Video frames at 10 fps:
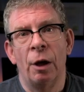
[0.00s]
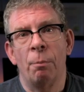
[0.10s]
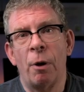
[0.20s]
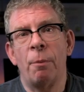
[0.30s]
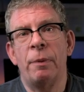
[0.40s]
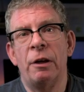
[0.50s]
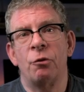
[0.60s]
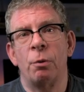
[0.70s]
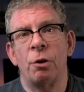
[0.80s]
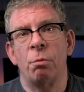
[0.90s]
Part B
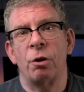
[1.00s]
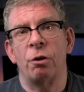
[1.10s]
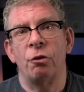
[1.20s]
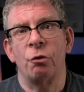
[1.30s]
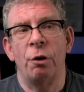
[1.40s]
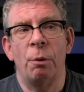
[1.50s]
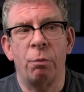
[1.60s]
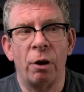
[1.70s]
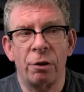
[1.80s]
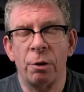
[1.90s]
is where the worker is going to
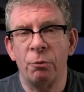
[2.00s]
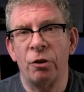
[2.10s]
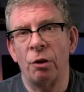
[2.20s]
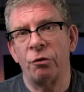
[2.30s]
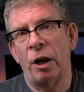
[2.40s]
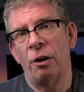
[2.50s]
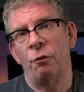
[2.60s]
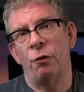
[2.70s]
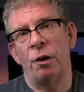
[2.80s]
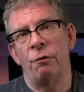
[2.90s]
plunk themselves down
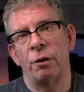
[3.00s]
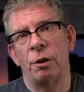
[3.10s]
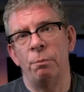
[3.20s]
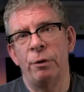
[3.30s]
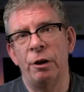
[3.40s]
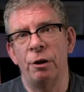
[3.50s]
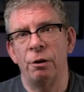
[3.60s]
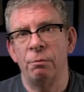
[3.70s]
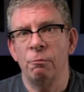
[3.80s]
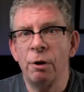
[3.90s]
in front of a
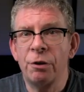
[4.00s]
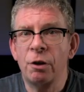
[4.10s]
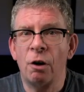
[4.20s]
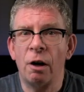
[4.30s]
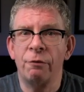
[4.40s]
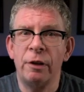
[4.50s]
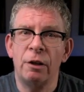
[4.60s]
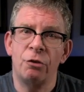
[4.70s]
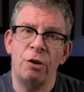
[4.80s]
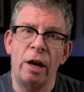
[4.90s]
computer with a coffee
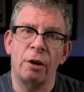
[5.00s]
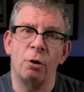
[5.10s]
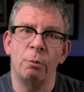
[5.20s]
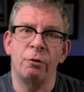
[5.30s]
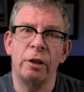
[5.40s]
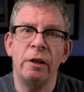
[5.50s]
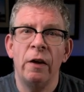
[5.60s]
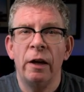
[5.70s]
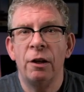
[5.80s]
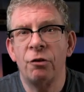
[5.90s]
and a snack, hopefully,
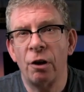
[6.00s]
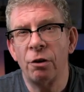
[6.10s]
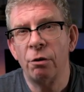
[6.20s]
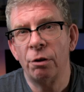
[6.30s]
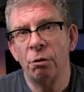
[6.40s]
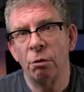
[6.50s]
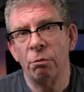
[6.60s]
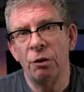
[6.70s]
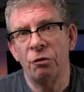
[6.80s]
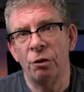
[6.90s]
and start doing their own
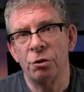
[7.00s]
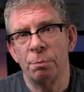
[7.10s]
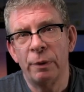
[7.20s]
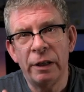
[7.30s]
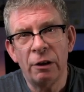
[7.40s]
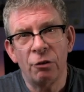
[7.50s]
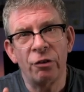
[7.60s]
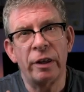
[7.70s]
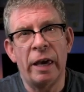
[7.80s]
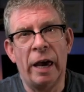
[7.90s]
research. But
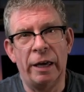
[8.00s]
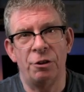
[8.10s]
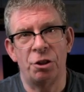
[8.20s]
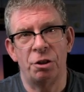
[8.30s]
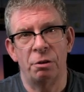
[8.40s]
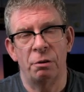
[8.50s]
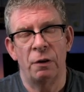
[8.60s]
here's the catch.